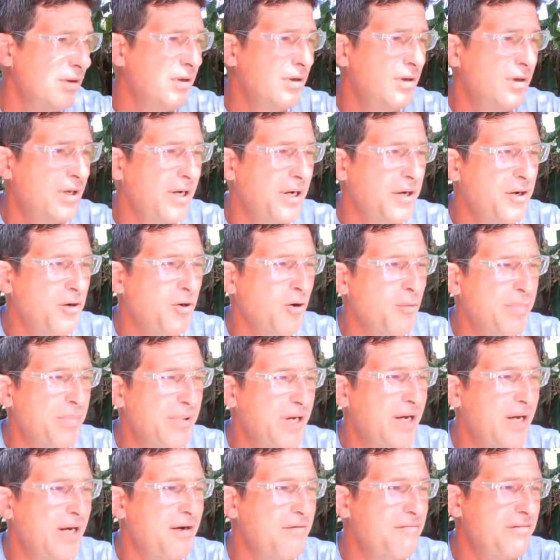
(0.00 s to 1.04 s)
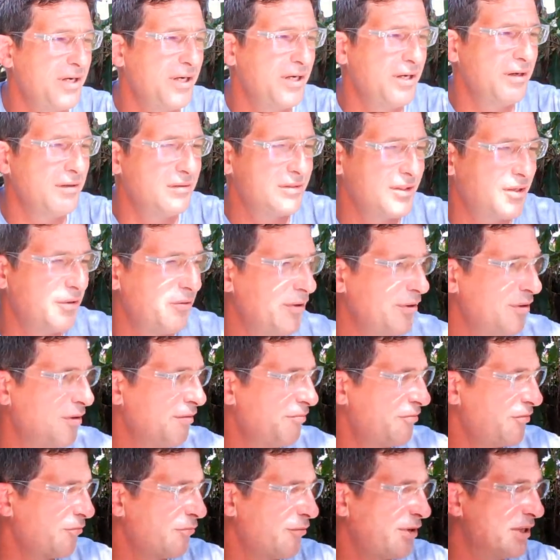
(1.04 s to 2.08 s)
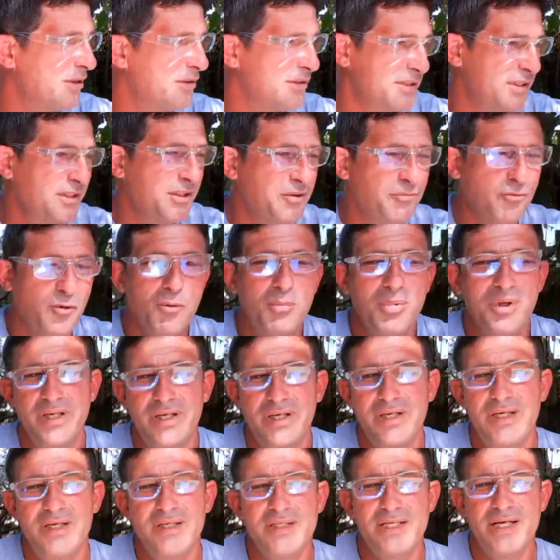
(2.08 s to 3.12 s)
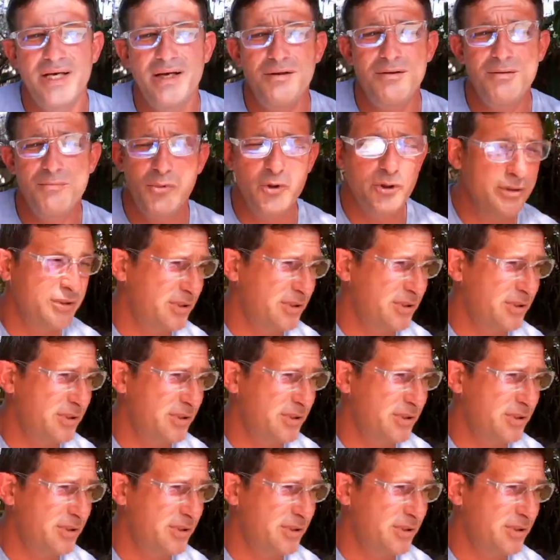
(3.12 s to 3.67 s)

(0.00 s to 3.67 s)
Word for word: And I know our banana video is going off the rails into Roebelenii town, but